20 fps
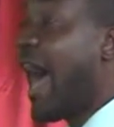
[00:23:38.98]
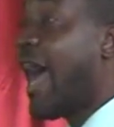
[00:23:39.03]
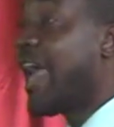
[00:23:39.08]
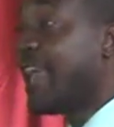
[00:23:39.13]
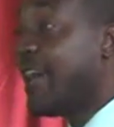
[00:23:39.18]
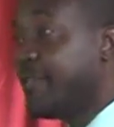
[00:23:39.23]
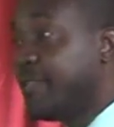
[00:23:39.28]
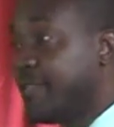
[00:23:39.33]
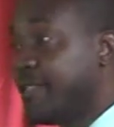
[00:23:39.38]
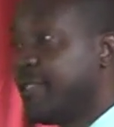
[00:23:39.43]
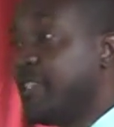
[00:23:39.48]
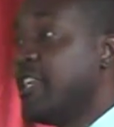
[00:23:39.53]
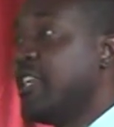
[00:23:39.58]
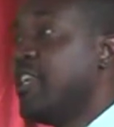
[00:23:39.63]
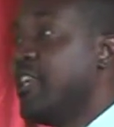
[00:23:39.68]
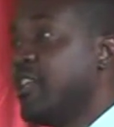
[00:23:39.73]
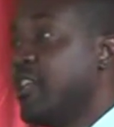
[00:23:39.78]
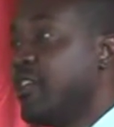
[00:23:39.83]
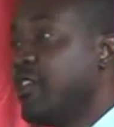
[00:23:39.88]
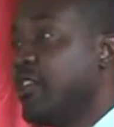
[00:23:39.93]
I have
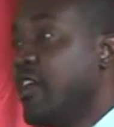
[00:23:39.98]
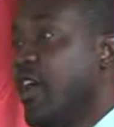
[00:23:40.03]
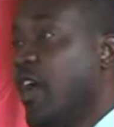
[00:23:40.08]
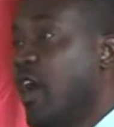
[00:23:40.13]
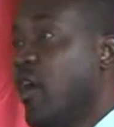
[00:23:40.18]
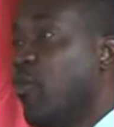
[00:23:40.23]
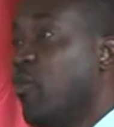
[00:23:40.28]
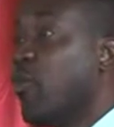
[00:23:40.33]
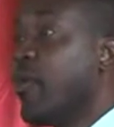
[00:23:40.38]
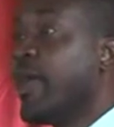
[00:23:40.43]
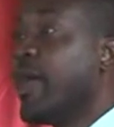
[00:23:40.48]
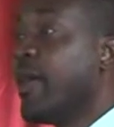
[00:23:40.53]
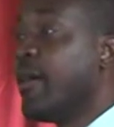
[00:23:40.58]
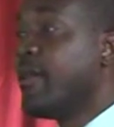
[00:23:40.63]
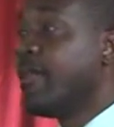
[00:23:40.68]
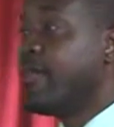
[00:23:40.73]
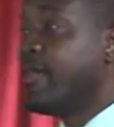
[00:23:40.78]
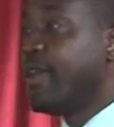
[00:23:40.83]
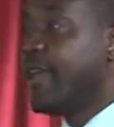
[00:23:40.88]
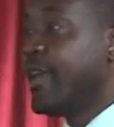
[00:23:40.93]
seen
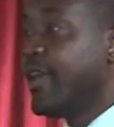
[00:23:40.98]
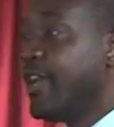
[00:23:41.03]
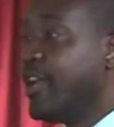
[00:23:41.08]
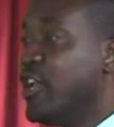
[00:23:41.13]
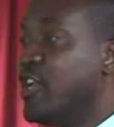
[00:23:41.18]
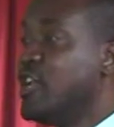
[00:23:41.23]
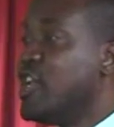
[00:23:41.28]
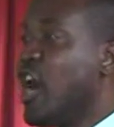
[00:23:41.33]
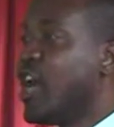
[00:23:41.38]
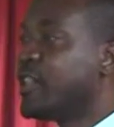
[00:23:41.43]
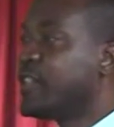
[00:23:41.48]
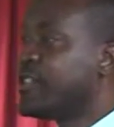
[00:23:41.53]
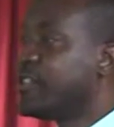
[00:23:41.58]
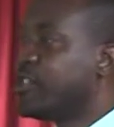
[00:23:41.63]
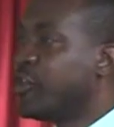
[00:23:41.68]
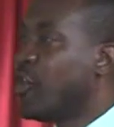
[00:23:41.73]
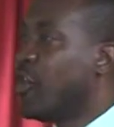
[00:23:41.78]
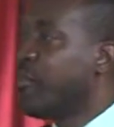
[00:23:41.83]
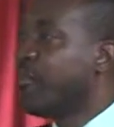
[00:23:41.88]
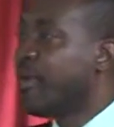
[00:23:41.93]
where the not
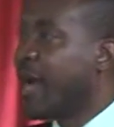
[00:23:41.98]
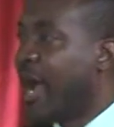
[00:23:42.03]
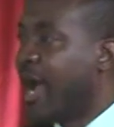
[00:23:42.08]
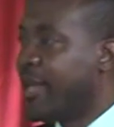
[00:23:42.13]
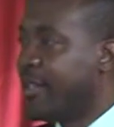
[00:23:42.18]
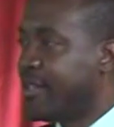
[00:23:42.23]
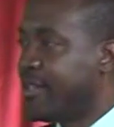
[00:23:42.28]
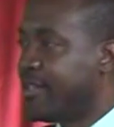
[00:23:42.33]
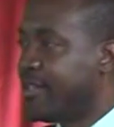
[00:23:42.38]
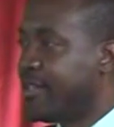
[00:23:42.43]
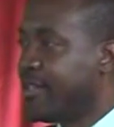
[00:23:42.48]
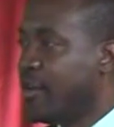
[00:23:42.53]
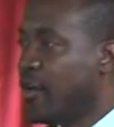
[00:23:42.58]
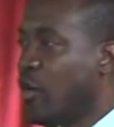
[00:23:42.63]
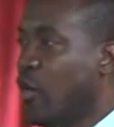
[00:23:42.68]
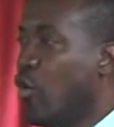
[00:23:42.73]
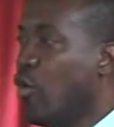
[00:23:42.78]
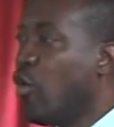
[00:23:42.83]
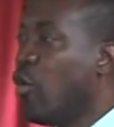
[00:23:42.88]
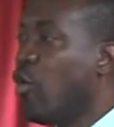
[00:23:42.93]
so bright
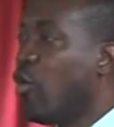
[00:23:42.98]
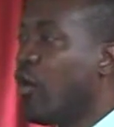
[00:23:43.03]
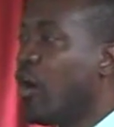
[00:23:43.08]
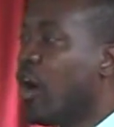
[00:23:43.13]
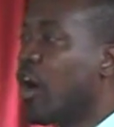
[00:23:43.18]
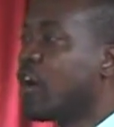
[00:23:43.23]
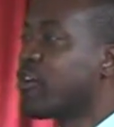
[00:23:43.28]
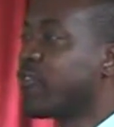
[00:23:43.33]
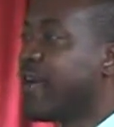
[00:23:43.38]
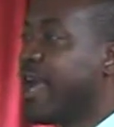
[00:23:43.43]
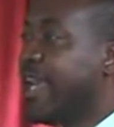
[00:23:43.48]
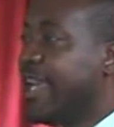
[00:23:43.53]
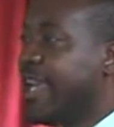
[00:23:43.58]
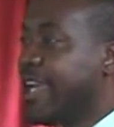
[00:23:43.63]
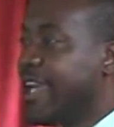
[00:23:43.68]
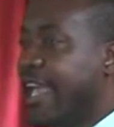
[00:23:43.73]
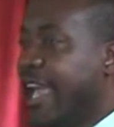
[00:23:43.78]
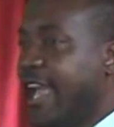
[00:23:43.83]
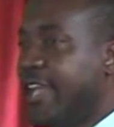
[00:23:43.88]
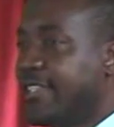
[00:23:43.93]
who were
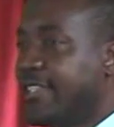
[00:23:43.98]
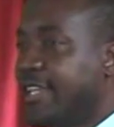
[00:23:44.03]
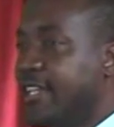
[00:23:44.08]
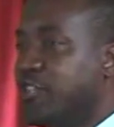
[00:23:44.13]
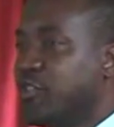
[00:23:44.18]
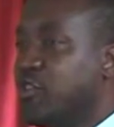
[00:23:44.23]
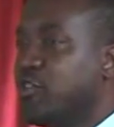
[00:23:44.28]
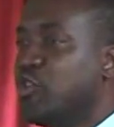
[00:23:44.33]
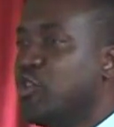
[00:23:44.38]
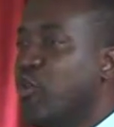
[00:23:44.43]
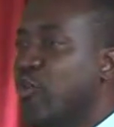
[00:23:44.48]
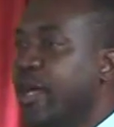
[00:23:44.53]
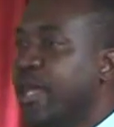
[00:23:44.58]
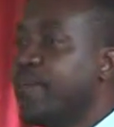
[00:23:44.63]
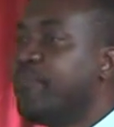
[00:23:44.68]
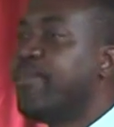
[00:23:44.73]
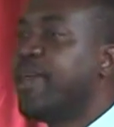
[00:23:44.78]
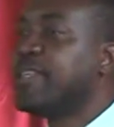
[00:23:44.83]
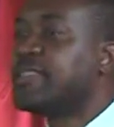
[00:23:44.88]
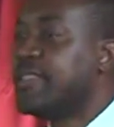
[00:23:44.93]
relegated to
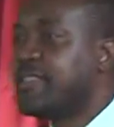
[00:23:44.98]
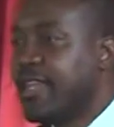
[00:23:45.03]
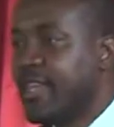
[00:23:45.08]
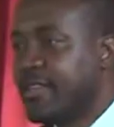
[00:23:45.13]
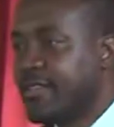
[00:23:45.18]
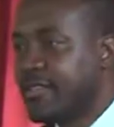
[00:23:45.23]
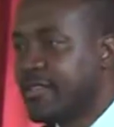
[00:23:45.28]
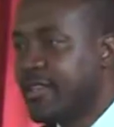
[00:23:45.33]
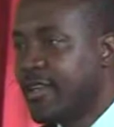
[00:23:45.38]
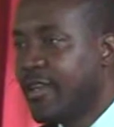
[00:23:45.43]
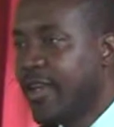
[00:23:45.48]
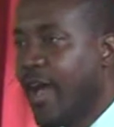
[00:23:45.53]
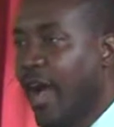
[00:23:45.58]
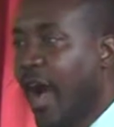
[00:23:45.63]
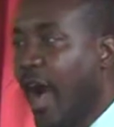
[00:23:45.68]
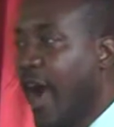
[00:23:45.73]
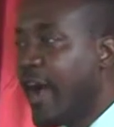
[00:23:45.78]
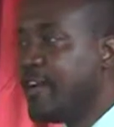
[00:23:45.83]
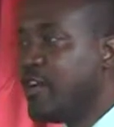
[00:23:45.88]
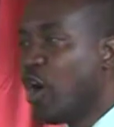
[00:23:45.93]
doing business
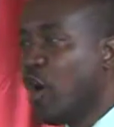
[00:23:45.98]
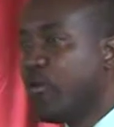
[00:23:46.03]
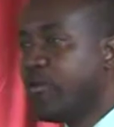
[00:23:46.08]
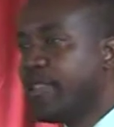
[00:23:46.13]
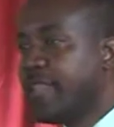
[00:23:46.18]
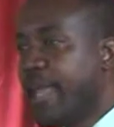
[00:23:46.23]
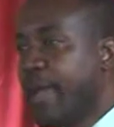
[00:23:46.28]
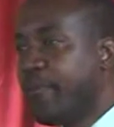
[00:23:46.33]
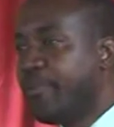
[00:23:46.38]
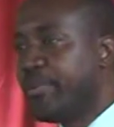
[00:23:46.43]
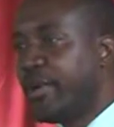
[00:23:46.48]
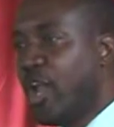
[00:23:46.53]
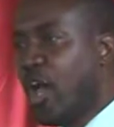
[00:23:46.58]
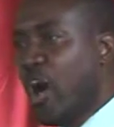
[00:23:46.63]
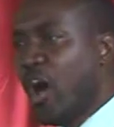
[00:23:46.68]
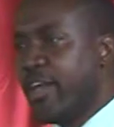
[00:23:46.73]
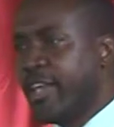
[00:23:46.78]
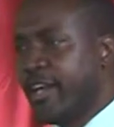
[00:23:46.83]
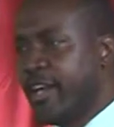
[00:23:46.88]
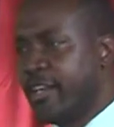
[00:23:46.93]
are now the
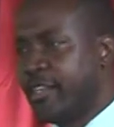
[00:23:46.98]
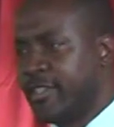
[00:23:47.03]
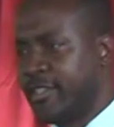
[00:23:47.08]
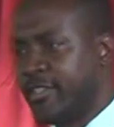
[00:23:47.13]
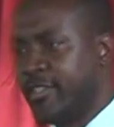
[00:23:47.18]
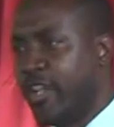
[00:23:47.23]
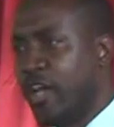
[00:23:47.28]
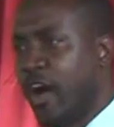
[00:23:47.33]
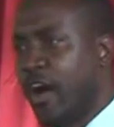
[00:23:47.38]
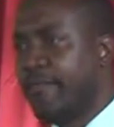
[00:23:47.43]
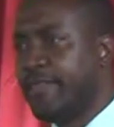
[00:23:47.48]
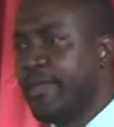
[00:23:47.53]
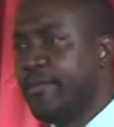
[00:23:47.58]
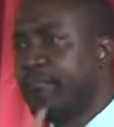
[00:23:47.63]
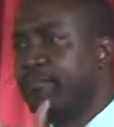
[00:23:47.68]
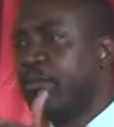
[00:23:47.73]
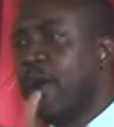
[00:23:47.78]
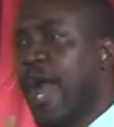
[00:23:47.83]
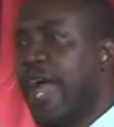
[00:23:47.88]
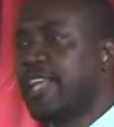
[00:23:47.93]
employers of
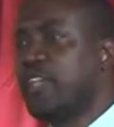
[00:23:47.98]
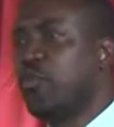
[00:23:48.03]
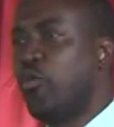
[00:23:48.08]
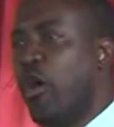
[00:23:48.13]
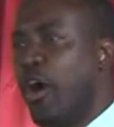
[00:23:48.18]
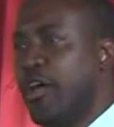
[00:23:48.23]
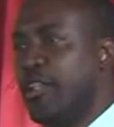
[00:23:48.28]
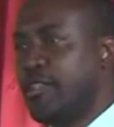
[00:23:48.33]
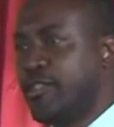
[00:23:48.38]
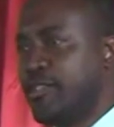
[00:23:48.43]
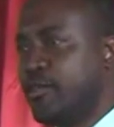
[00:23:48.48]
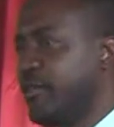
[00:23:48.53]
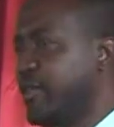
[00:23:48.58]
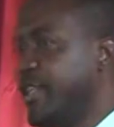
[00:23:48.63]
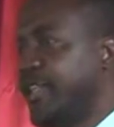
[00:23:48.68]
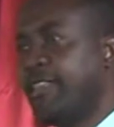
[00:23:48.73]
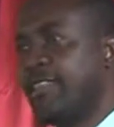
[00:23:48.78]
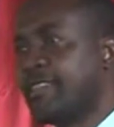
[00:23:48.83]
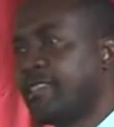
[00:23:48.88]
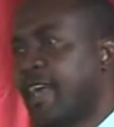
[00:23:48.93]
the bright ones who
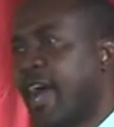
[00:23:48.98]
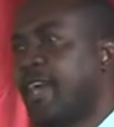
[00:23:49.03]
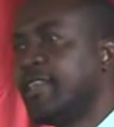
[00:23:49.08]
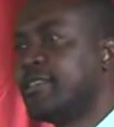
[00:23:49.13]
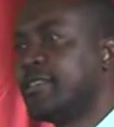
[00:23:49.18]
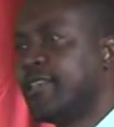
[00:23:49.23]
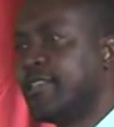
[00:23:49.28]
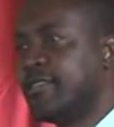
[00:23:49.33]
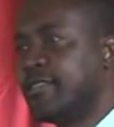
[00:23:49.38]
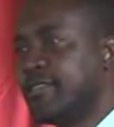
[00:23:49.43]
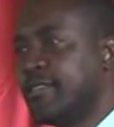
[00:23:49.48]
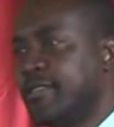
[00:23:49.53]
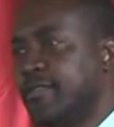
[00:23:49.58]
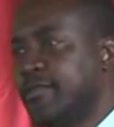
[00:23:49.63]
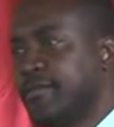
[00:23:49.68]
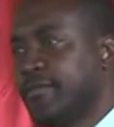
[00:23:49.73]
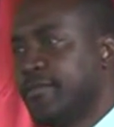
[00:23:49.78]
did the side thing.